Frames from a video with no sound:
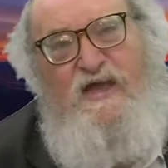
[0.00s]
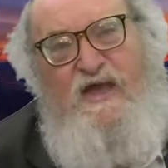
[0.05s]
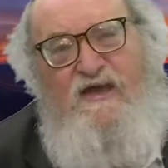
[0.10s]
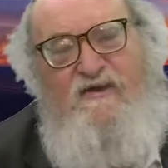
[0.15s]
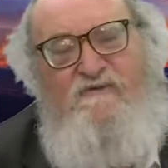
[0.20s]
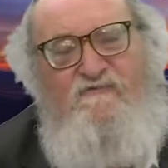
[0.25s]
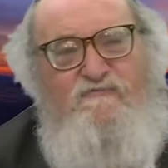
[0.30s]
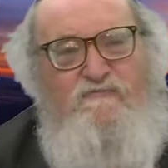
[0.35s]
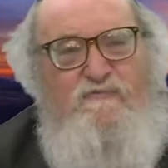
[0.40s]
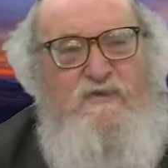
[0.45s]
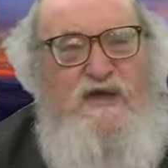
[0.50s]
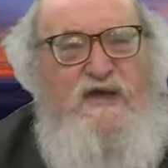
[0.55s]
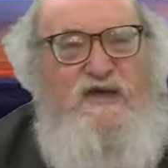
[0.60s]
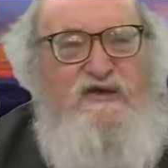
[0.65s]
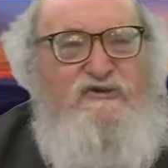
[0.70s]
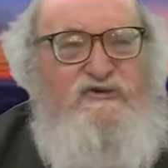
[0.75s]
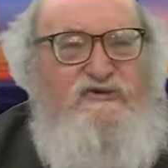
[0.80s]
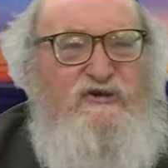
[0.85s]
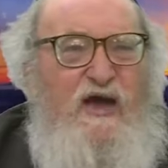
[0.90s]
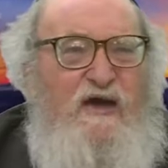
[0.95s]
give
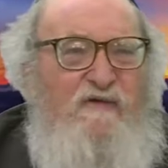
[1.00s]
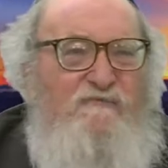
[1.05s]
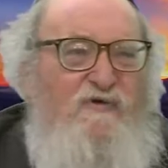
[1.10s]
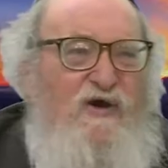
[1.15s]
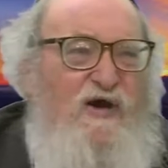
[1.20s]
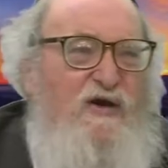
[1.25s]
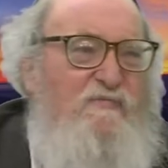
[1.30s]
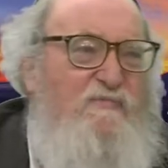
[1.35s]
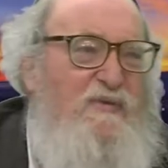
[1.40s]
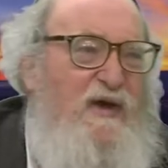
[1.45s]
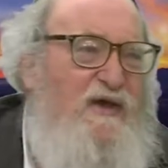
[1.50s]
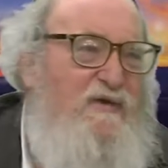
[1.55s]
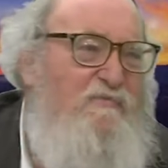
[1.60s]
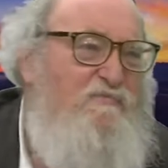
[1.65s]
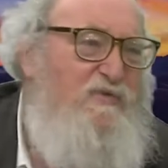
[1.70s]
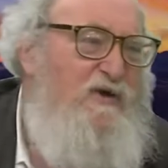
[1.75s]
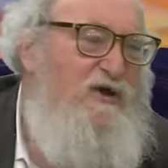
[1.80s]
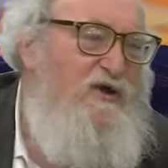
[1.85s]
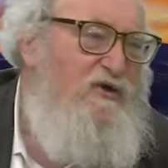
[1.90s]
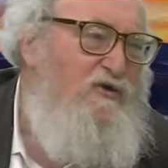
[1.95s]
me Sheva
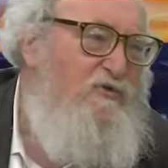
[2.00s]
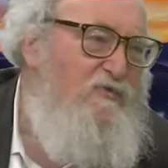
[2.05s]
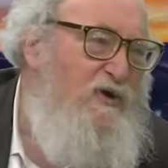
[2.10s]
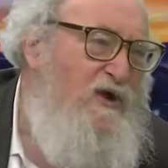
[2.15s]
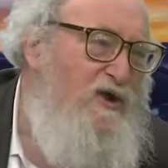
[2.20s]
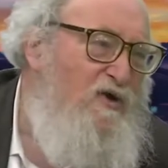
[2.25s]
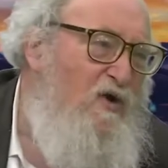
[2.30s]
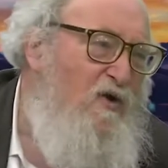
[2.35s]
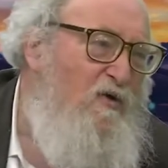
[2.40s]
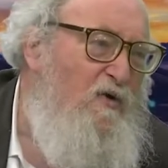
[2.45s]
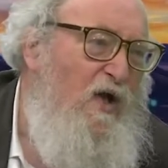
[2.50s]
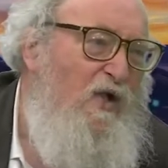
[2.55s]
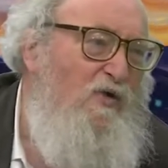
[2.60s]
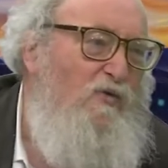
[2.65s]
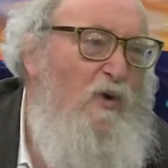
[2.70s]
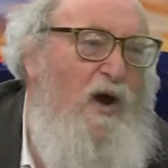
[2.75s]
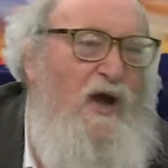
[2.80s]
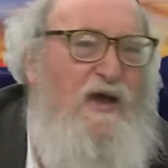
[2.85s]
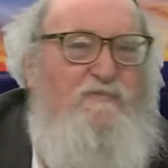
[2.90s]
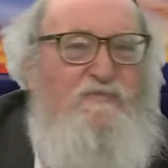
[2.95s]
ben Bichri or
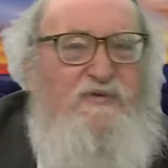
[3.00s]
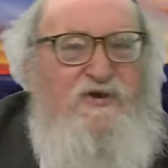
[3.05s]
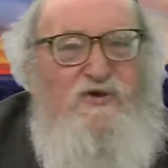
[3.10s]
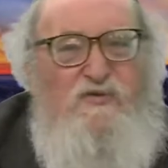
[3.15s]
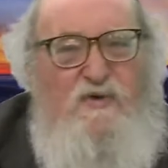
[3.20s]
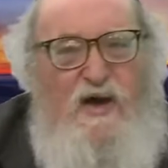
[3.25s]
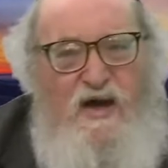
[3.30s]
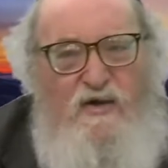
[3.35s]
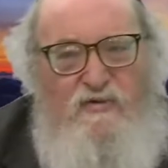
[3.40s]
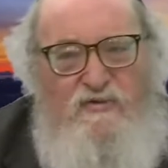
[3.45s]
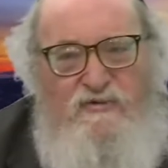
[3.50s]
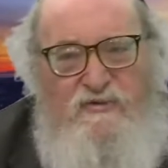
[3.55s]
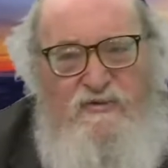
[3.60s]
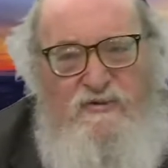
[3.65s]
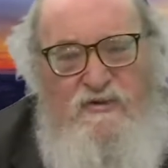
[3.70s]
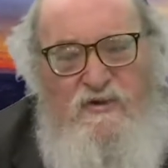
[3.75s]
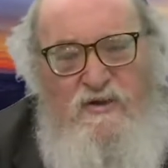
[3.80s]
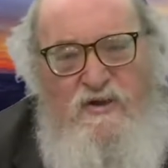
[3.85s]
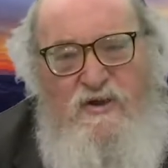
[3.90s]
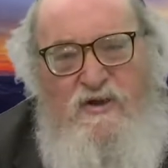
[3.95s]
I'll wipe you out.